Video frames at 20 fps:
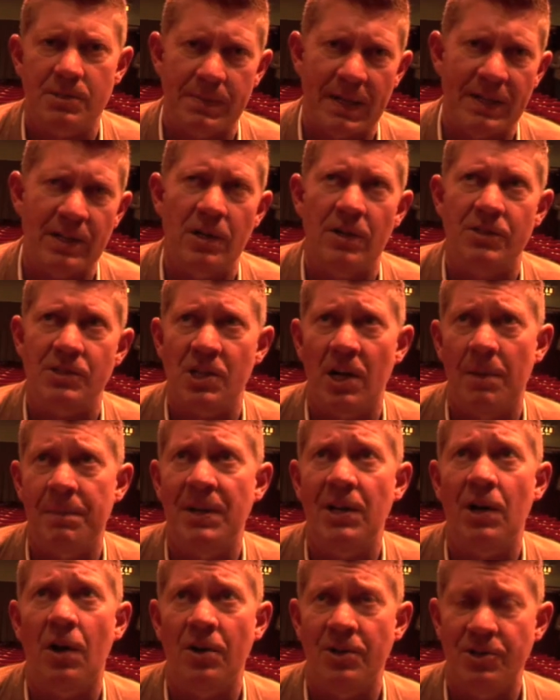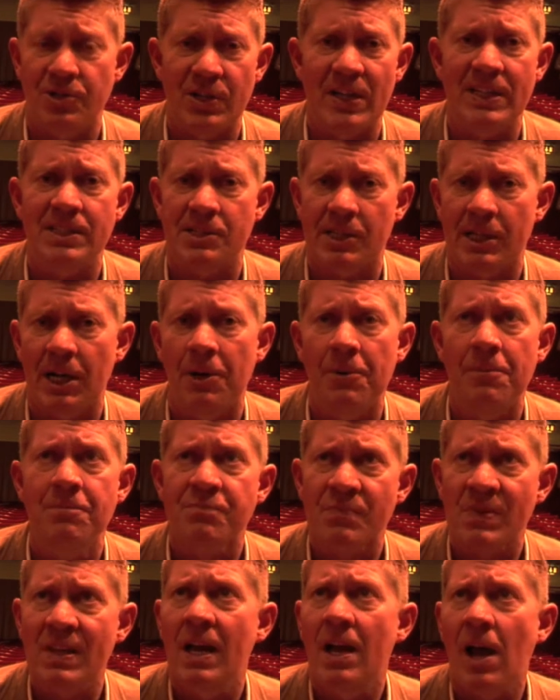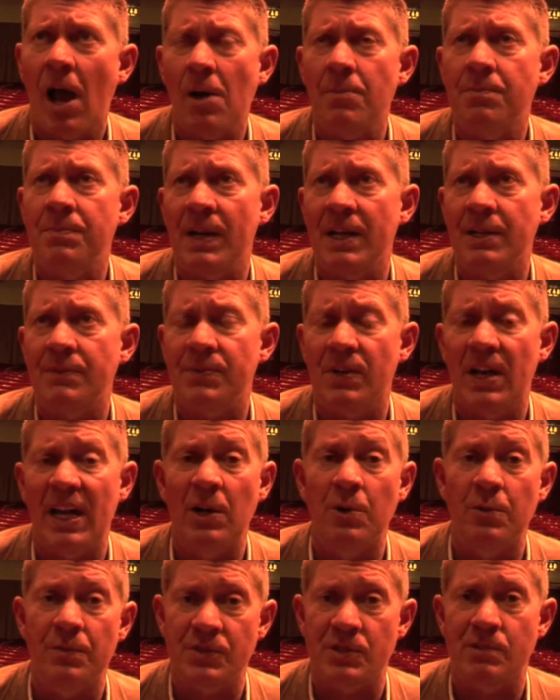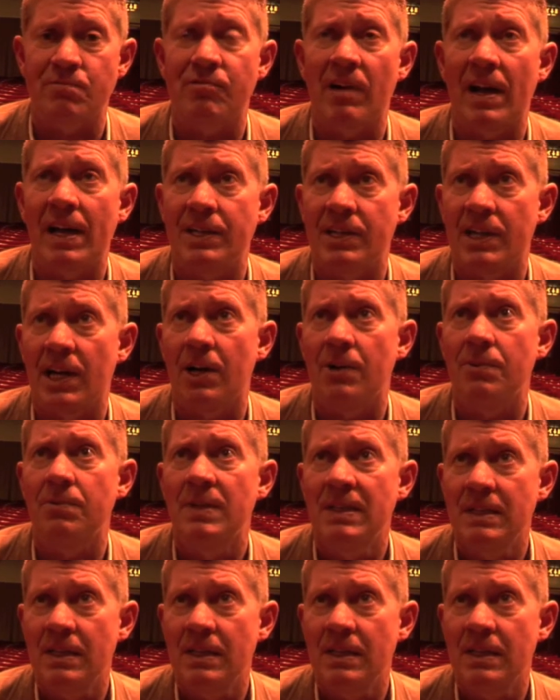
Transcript: spend a lot of time in Holland years ago and played for Hilversum Radio.